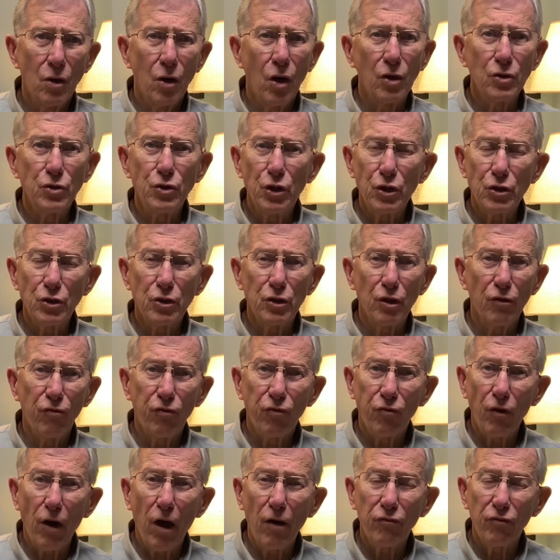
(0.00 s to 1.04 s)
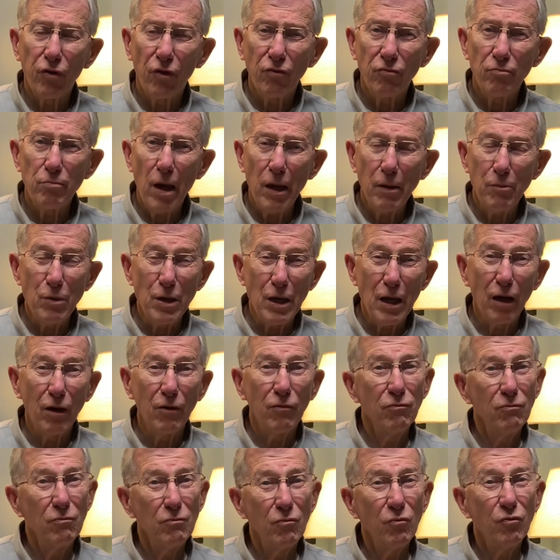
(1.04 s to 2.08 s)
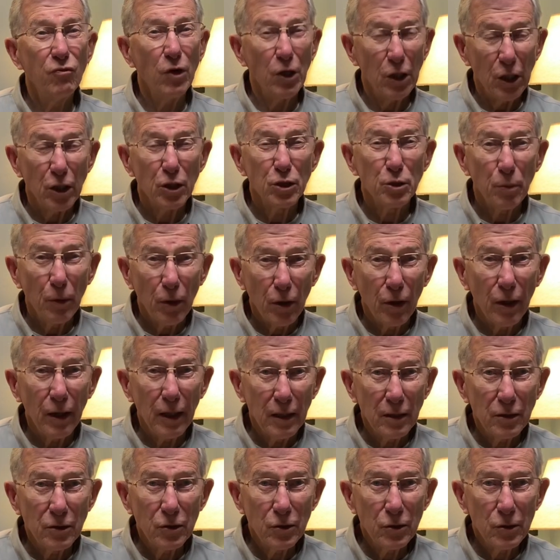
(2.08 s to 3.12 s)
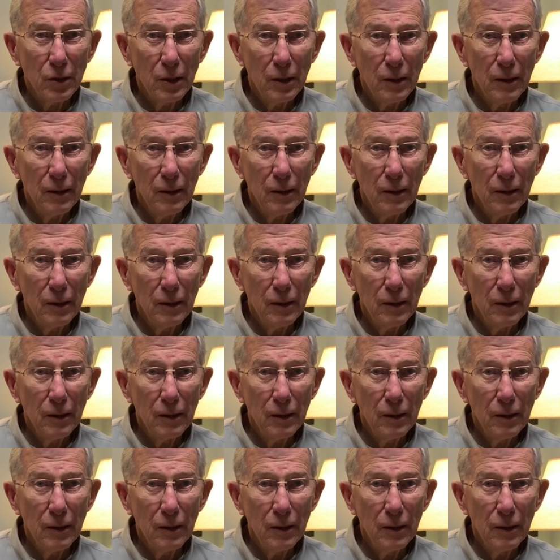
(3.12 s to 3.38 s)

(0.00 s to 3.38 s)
on just the fluff of maybe a fun experience.